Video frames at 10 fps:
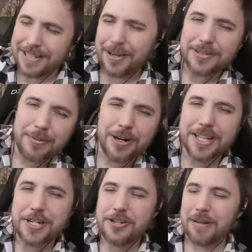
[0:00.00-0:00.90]
He's also one
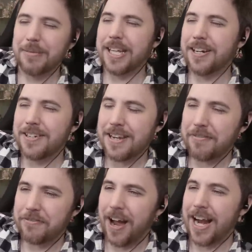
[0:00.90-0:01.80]
of the gym leaders
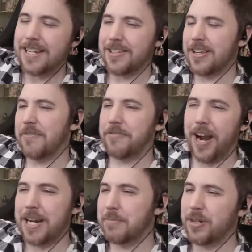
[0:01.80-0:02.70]
you find, so you
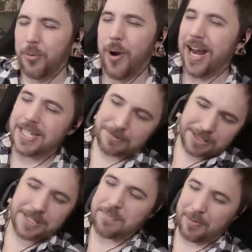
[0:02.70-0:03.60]
fight him twice,
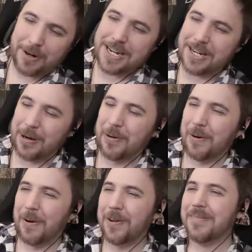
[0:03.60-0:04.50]
which is pretty
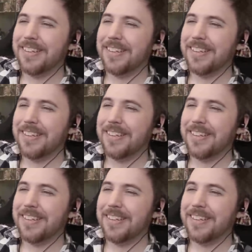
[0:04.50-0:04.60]
cool.